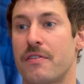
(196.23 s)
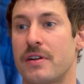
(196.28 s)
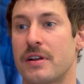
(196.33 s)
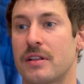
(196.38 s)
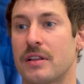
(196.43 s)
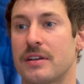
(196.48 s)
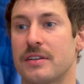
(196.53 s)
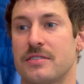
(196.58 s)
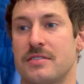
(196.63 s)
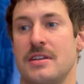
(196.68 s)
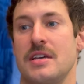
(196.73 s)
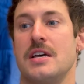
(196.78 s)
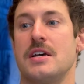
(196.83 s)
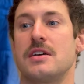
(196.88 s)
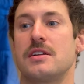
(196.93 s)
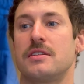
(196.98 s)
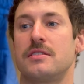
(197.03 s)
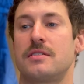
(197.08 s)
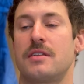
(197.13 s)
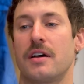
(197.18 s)
realist
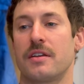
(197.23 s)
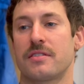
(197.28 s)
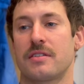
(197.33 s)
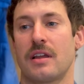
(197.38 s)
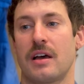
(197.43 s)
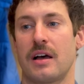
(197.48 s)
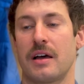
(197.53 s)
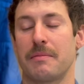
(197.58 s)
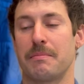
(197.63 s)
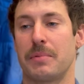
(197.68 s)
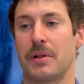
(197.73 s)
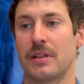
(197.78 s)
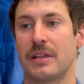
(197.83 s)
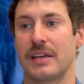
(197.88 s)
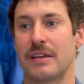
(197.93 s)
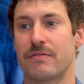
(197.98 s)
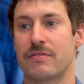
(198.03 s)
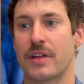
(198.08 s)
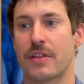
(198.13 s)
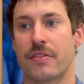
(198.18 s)
does not
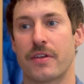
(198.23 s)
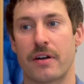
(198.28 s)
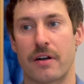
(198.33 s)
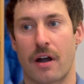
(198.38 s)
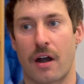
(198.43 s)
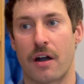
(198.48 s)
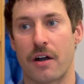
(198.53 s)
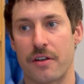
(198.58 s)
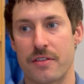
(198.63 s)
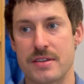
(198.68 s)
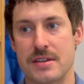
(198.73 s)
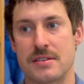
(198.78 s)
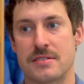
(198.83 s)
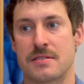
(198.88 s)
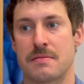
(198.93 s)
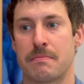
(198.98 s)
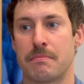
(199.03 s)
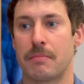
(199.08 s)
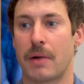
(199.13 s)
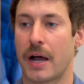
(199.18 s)
believe that there are these
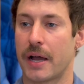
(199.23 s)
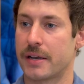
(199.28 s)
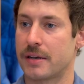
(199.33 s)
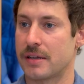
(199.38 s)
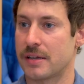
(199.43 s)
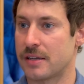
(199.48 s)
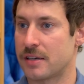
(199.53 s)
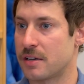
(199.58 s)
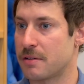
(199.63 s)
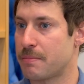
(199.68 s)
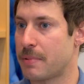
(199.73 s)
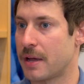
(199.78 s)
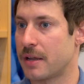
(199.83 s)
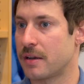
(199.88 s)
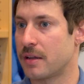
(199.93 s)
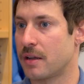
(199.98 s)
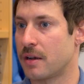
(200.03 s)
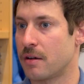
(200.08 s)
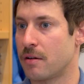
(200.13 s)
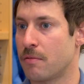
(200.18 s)
mind
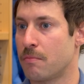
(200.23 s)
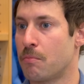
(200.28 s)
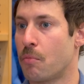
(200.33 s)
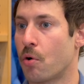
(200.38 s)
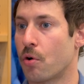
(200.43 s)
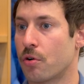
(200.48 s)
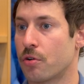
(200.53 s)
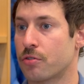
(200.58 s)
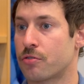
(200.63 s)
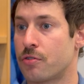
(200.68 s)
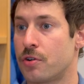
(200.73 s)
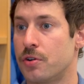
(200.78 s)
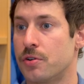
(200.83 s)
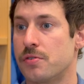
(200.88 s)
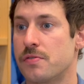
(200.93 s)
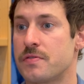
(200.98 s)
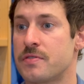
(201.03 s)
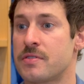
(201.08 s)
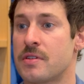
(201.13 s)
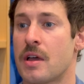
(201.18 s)
independent moral
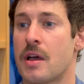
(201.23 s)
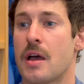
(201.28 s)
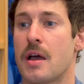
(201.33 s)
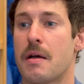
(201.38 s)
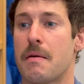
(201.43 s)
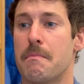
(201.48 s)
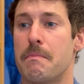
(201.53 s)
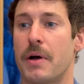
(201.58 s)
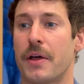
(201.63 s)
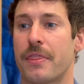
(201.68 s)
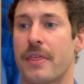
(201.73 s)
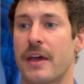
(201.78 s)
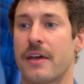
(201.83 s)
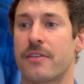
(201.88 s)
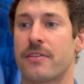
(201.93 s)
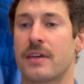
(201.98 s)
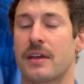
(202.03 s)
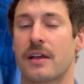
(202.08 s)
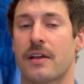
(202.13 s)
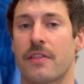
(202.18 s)
truths, but they
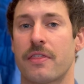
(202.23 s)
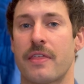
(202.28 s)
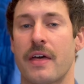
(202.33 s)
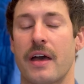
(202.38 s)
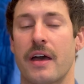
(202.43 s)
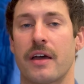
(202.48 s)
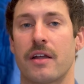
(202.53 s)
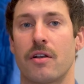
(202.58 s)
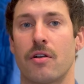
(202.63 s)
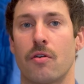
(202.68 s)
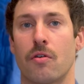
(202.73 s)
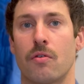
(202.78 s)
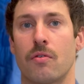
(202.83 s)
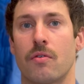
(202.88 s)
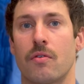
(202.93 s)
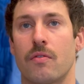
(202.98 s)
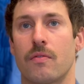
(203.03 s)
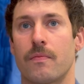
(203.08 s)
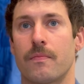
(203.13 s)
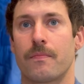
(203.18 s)
think that,
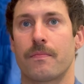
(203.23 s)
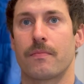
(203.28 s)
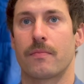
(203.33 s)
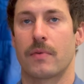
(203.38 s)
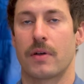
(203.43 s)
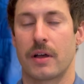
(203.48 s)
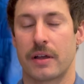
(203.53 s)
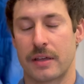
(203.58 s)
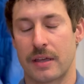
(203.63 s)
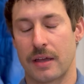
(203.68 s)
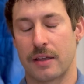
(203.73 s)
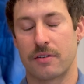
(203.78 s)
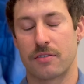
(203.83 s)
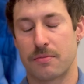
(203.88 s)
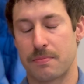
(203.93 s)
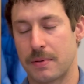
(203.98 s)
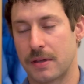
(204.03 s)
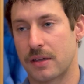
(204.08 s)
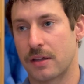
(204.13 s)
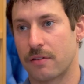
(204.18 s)
again,
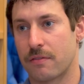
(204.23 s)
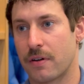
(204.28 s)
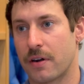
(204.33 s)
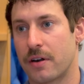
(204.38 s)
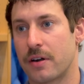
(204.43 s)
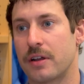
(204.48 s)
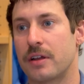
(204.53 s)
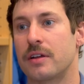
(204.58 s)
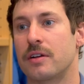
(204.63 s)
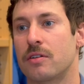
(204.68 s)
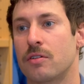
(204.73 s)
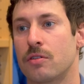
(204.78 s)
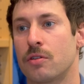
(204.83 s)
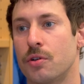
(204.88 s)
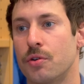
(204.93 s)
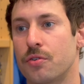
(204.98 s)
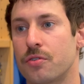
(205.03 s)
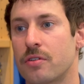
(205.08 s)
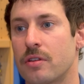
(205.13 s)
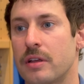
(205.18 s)
speaking very
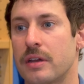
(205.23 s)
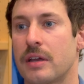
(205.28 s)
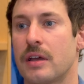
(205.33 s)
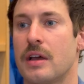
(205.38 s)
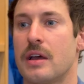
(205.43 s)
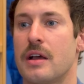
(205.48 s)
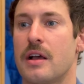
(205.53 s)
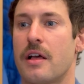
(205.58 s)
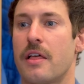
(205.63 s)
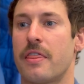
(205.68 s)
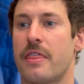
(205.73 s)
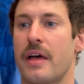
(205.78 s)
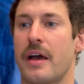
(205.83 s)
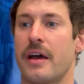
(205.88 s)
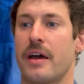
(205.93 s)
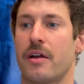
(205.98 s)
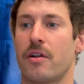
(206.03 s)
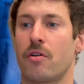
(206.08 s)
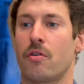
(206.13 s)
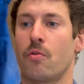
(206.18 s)
loosely,
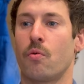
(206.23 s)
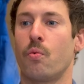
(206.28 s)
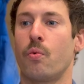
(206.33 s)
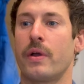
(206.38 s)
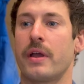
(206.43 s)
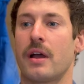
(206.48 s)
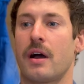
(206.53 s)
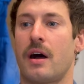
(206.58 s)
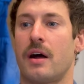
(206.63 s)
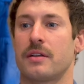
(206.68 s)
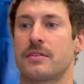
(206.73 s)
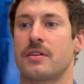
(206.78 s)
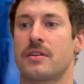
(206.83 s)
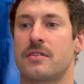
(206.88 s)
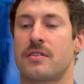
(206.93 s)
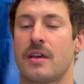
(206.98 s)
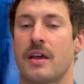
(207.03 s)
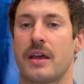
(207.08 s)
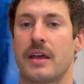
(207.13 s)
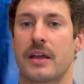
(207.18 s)
that we ought to
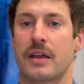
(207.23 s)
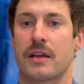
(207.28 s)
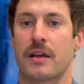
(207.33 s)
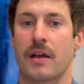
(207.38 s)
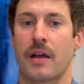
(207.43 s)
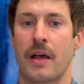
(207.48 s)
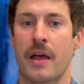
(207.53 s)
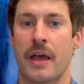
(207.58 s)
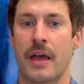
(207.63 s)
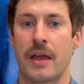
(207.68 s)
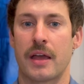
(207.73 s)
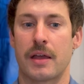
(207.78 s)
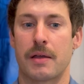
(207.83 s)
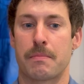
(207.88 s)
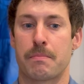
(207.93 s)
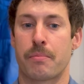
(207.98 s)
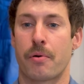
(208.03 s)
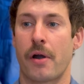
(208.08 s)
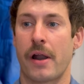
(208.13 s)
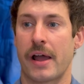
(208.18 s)
take a
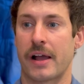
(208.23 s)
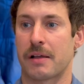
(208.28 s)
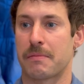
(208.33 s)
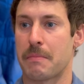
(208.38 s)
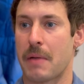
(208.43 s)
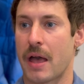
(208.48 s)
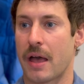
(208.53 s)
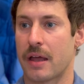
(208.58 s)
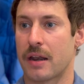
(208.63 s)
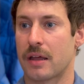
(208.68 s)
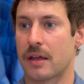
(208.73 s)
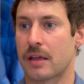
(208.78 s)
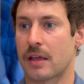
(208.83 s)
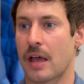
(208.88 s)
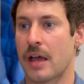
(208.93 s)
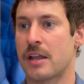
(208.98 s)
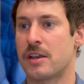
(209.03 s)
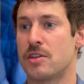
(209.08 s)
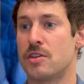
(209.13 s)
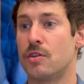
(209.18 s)
pragmatic
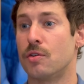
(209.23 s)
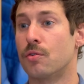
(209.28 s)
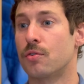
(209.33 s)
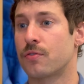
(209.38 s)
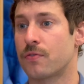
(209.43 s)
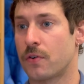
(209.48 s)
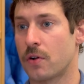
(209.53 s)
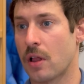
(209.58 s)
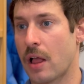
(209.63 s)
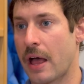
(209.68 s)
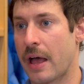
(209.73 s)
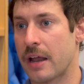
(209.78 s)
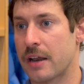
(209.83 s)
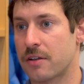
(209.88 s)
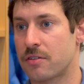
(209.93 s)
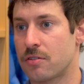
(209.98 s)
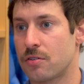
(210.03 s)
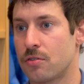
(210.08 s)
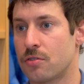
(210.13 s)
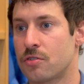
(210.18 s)
and useful
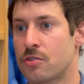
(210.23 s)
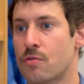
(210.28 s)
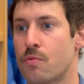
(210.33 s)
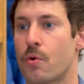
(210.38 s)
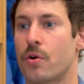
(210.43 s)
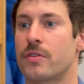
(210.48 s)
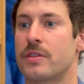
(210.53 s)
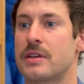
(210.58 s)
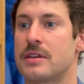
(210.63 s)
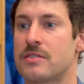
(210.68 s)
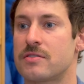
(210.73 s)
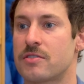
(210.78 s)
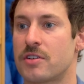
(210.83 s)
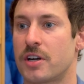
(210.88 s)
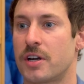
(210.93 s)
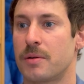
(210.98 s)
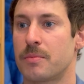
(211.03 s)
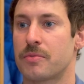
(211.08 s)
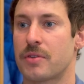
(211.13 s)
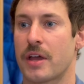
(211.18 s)
attitude toward these
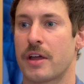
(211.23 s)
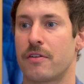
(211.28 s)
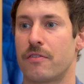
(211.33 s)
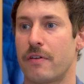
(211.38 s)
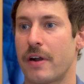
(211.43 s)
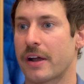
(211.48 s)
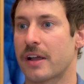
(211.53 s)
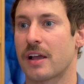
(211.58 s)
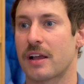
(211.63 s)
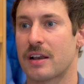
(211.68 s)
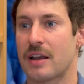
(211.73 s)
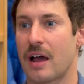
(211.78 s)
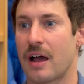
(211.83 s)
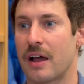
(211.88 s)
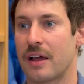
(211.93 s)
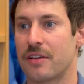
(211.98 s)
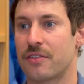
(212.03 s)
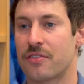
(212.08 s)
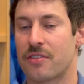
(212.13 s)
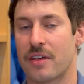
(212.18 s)
terms and
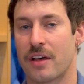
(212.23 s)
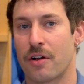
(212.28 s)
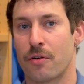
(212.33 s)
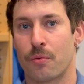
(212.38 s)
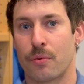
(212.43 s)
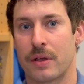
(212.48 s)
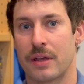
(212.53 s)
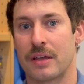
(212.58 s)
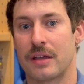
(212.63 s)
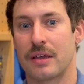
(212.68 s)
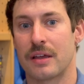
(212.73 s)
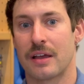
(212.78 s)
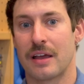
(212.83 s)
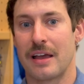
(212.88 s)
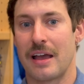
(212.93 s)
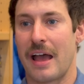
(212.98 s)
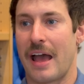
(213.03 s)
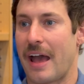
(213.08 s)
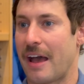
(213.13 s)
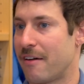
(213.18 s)
recognize that we
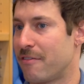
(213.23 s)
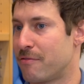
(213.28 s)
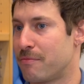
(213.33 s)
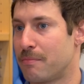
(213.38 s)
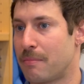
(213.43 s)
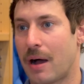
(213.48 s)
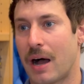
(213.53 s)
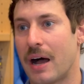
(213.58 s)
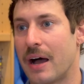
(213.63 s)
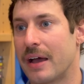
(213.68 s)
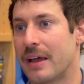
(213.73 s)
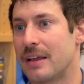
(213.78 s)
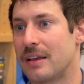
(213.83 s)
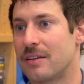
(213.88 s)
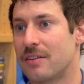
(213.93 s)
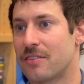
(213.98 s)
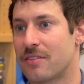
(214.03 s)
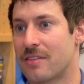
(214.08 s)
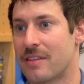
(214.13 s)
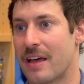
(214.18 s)
have
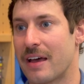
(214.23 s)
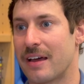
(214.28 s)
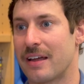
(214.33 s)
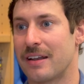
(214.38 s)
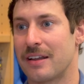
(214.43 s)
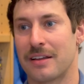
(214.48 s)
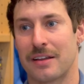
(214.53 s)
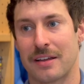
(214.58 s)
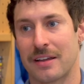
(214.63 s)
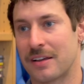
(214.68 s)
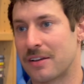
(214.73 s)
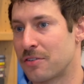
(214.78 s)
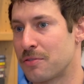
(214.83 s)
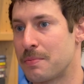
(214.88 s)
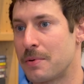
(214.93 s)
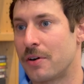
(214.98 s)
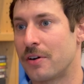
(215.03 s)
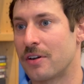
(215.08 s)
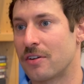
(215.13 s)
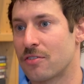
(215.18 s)
minds that
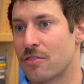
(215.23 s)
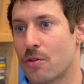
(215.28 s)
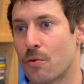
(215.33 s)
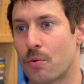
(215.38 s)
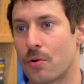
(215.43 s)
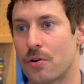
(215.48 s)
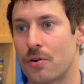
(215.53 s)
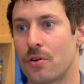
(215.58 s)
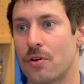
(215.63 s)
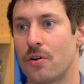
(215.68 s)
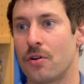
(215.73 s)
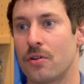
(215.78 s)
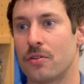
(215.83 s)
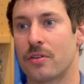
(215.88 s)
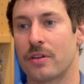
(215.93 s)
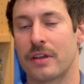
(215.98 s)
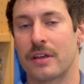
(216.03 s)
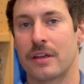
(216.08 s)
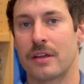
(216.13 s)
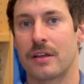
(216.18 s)
experience the
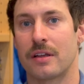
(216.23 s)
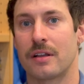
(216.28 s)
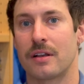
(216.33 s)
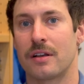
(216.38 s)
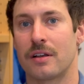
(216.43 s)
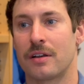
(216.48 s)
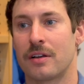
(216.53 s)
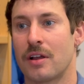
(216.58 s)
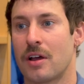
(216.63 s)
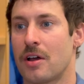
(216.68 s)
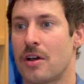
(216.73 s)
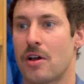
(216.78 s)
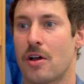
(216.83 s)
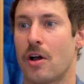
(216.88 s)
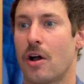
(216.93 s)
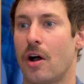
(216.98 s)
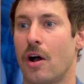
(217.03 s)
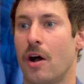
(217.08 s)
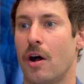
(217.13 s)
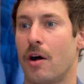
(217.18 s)
world in
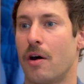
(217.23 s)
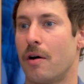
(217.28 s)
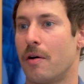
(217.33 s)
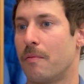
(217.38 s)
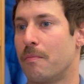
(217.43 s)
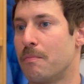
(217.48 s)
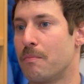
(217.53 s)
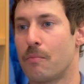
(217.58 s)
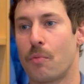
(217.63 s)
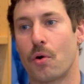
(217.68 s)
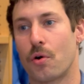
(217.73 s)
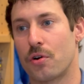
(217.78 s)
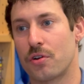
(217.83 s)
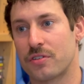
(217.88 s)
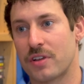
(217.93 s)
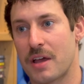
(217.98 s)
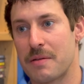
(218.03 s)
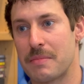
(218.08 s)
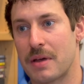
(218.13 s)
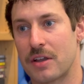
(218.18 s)
a moral
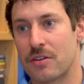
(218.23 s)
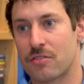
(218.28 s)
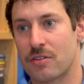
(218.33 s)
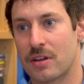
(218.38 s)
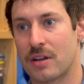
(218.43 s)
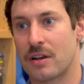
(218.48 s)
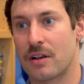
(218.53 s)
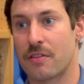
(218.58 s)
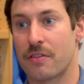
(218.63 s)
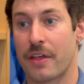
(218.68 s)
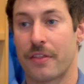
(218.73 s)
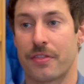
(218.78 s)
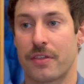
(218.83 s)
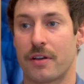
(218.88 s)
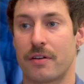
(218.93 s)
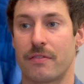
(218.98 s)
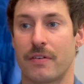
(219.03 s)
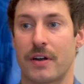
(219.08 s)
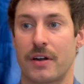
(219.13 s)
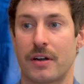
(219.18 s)
dimension, that
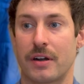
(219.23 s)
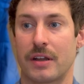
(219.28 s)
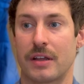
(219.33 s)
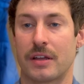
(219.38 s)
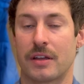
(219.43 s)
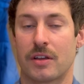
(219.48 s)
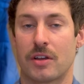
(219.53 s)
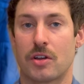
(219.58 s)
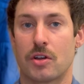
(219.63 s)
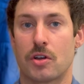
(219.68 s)
they're very